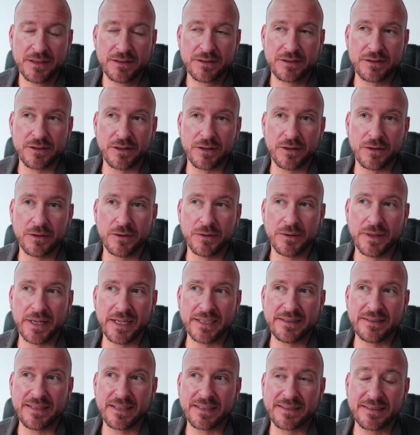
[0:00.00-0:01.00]
So
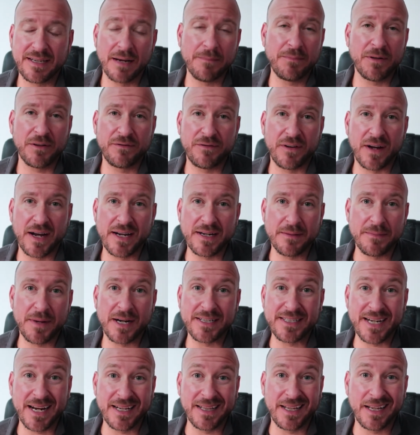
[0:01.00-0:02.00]
it's exemplified in
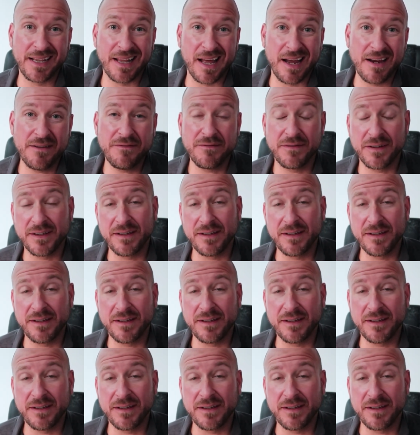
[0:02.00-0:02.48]
my daily life